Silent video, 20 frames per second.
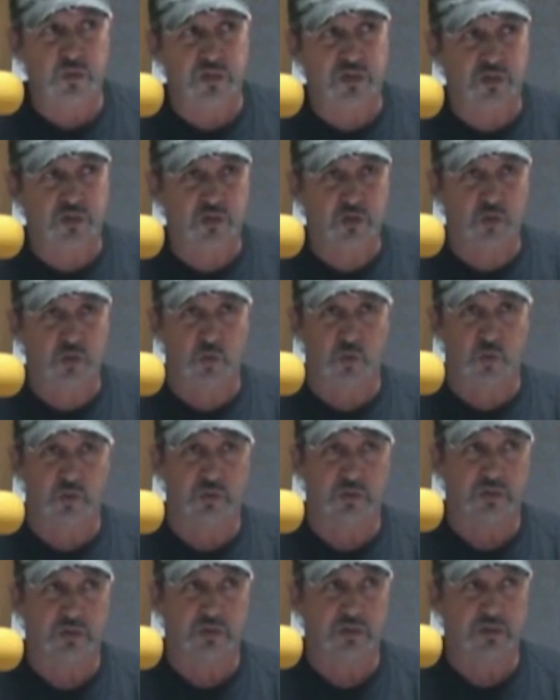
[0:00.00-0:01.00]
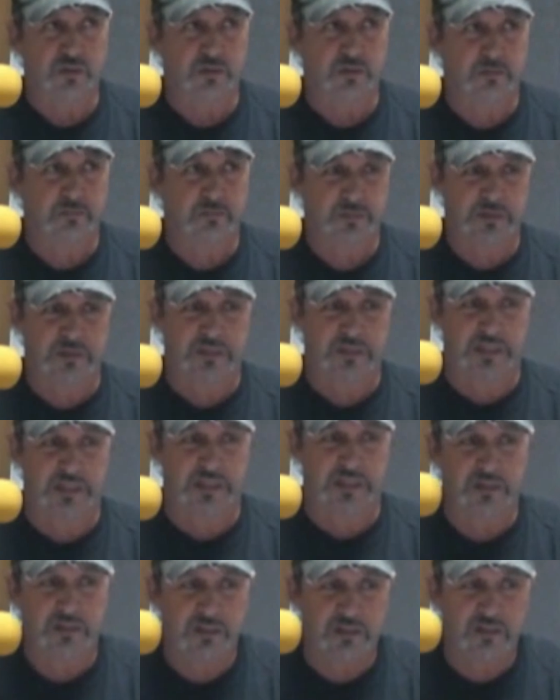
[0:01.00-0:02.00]
into a school
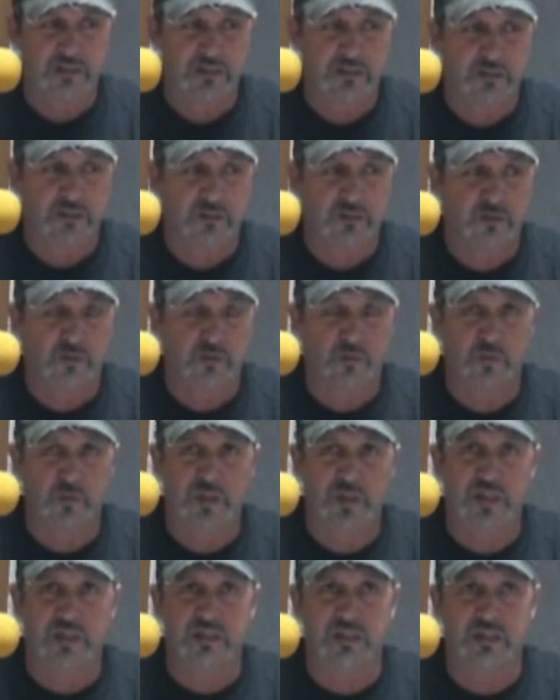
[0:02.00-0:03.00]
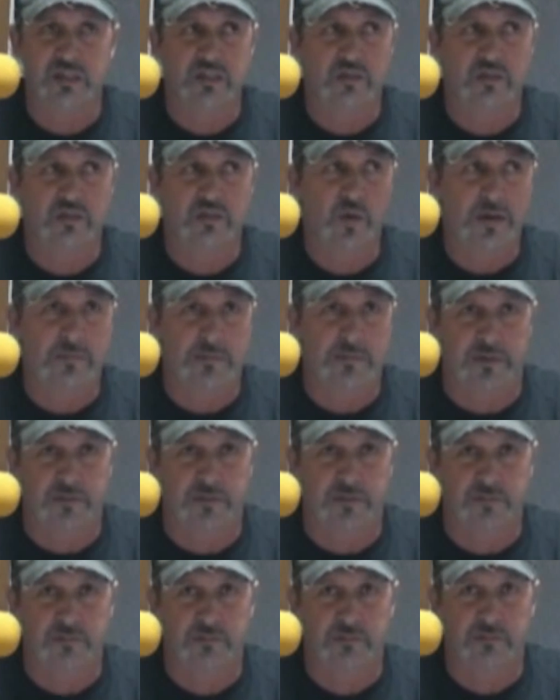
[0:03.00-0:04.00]
building with a concealed
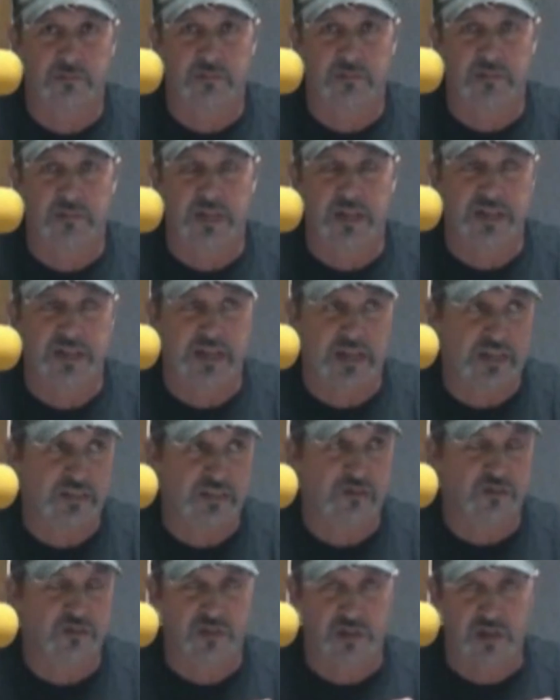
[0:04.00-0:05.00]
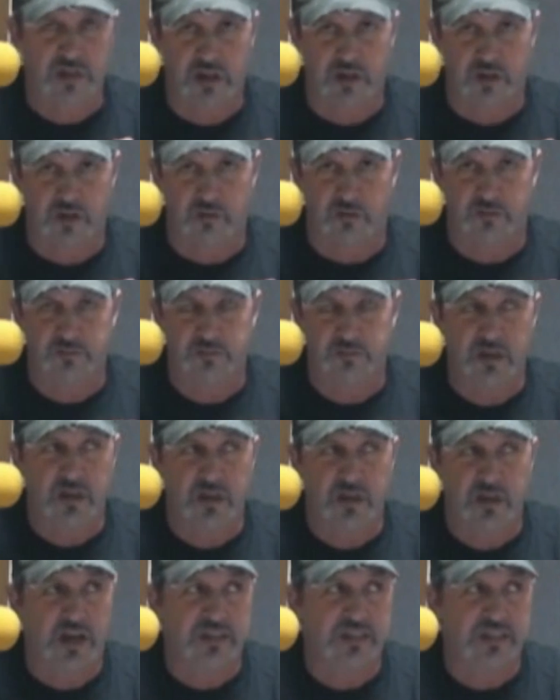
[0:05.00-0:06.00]
weapon? And the answer is no.
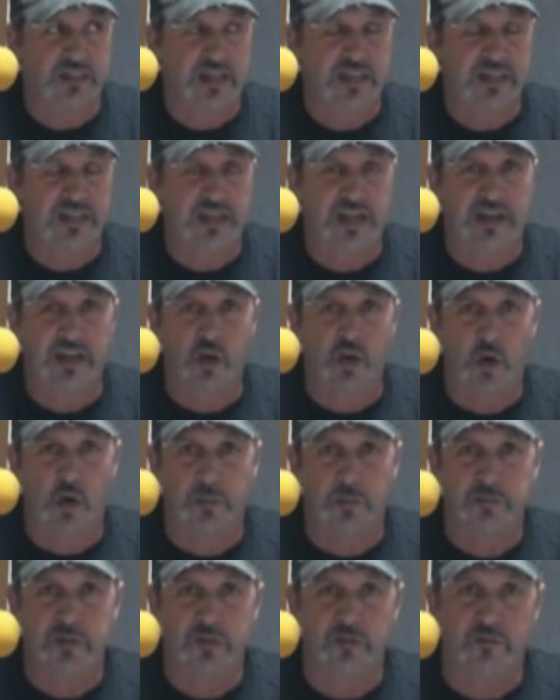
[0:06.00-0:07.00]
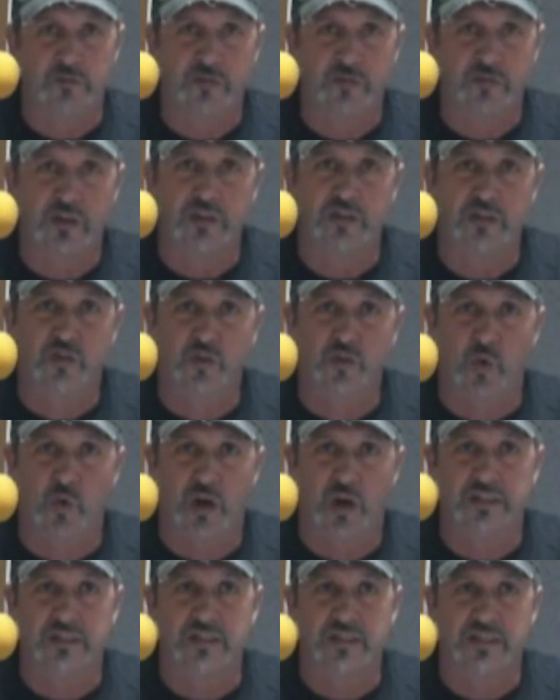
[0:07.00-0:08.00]
I say, can I go up to the front
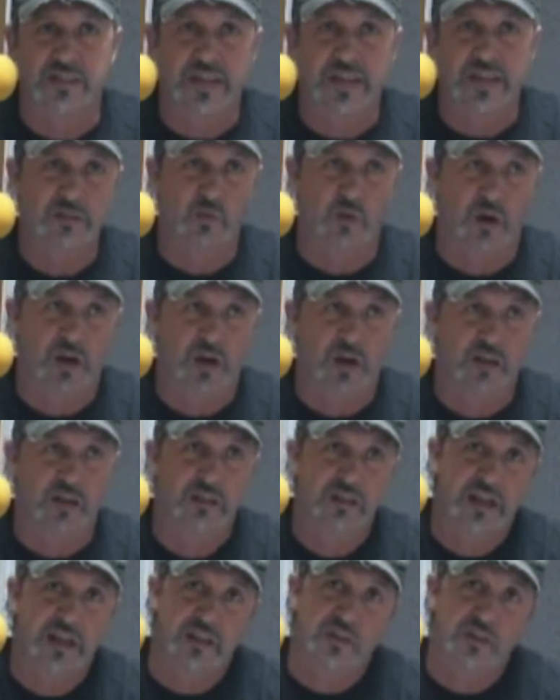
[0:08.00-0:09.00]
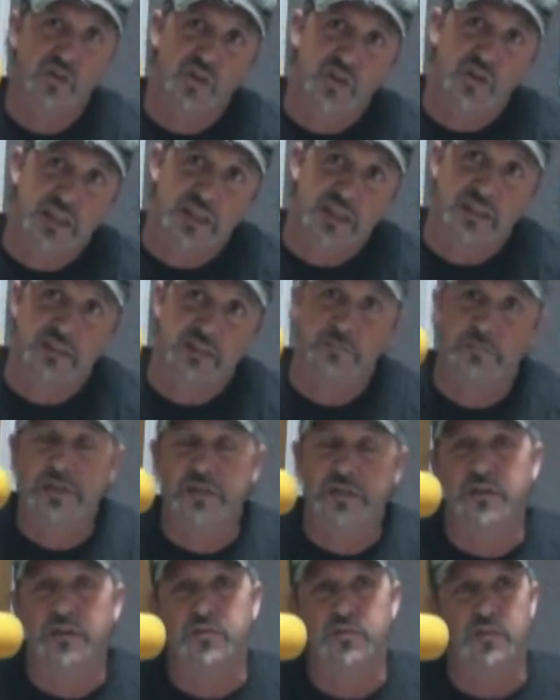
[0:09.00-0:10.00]
door on the sidewalk and look
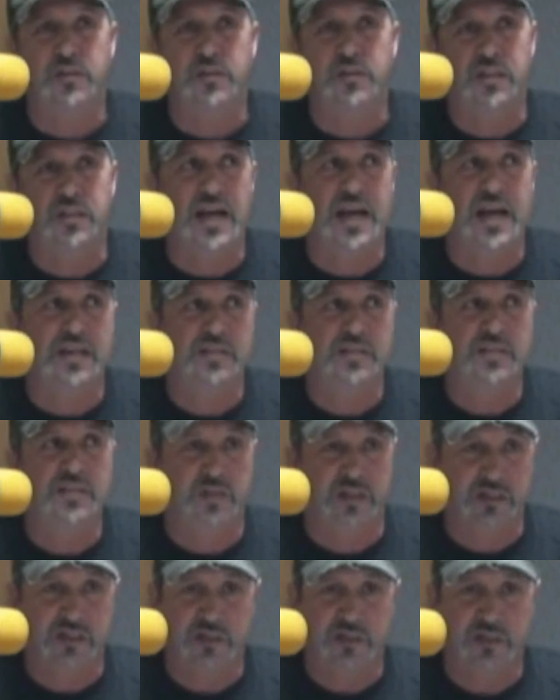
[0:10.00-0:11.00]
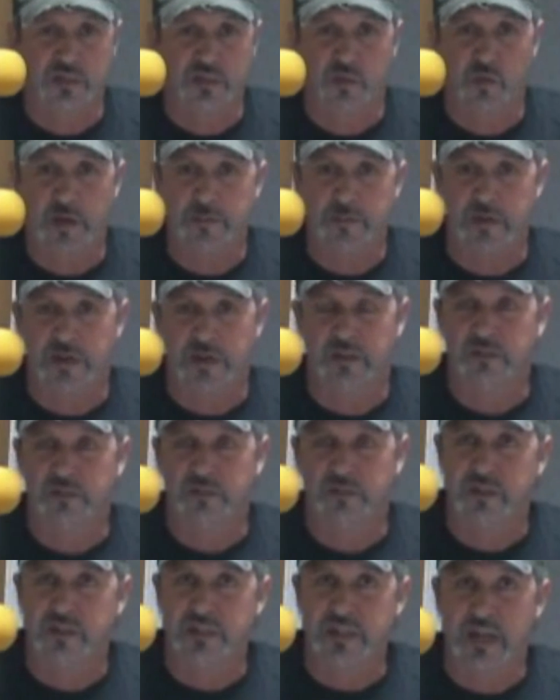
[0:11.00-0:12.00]
in, peering through the glass with a concealed weapon
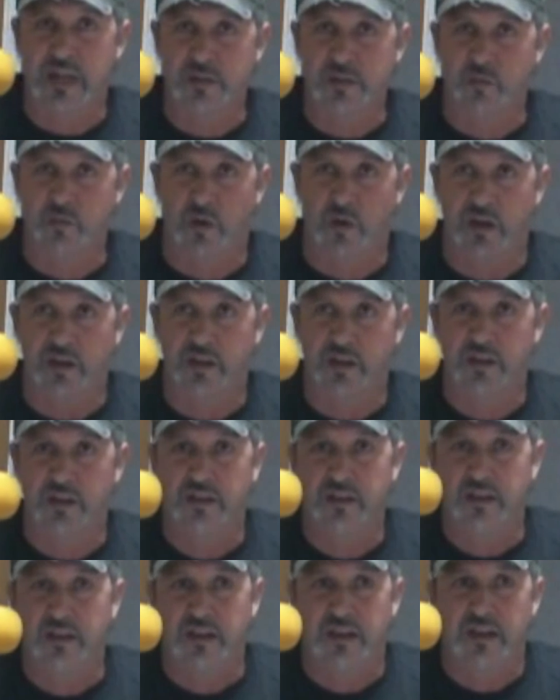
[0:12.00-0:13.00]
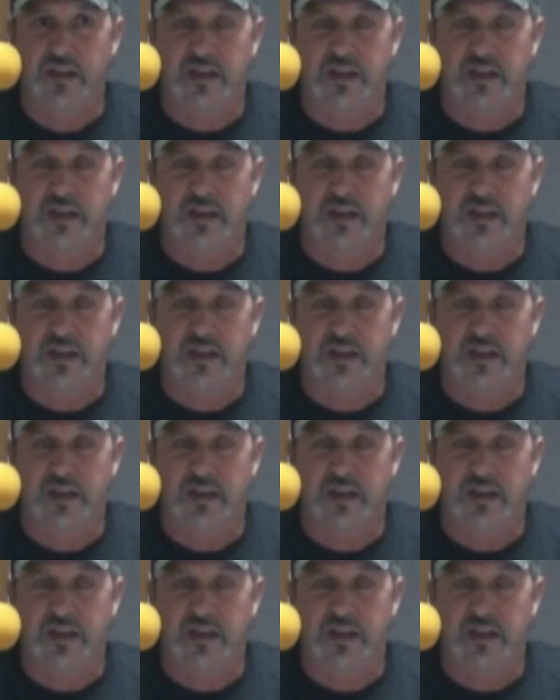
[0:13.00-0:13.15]
on the front sidewalk?